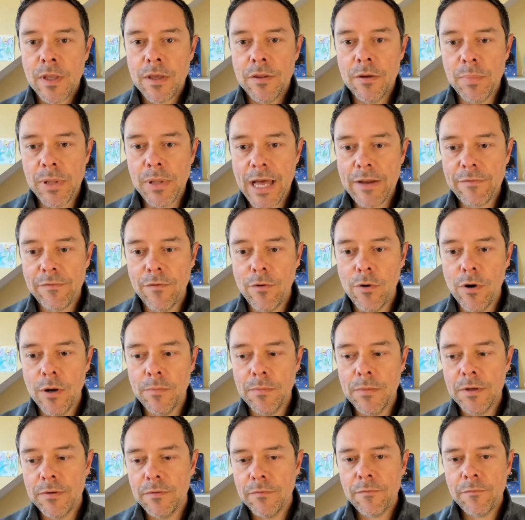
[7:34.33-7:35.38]

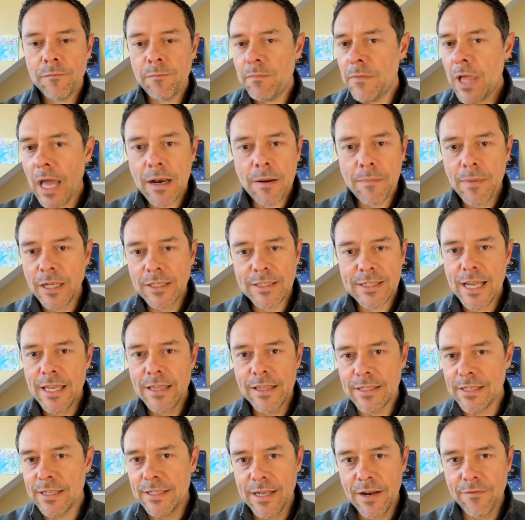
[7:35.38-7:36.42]
platform. And I'm not saying
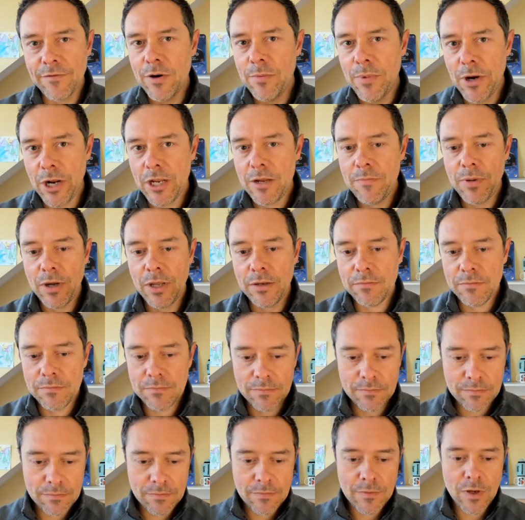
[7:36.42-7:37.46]
this is everybody, but
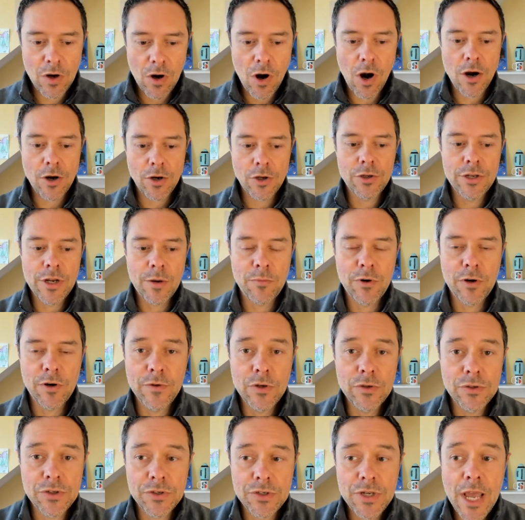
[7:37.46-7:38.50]
there are a good number of
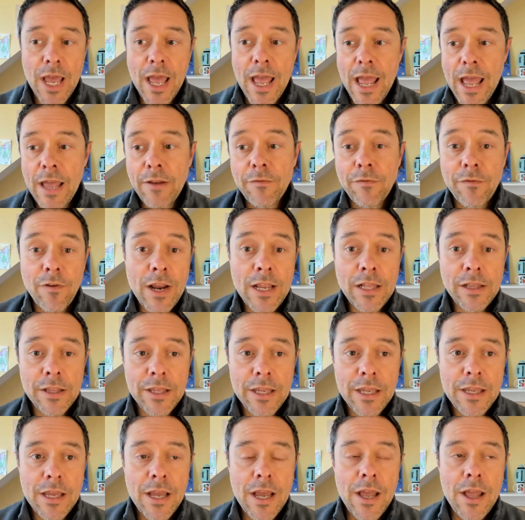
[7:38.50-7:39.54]
users. And
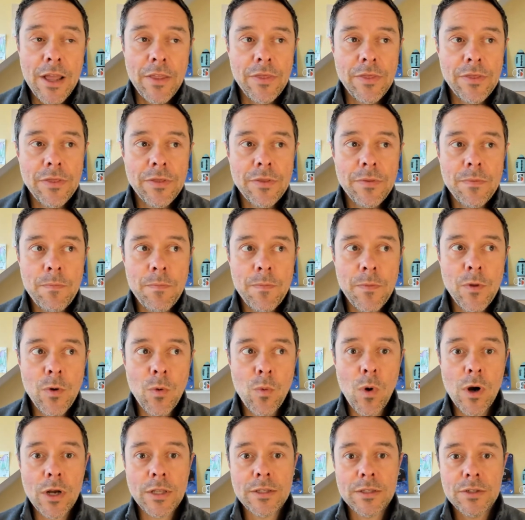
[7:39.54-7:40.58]
frankly, the
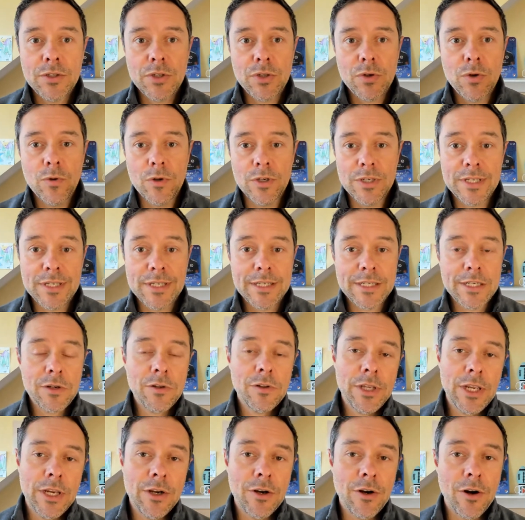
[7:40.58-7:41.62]
ones who are still
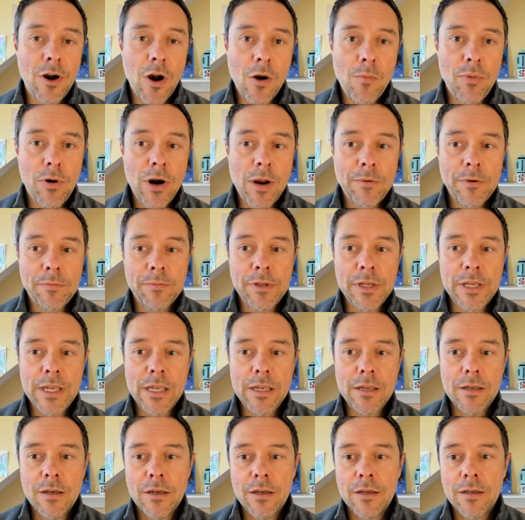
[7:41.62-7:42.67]
here are probably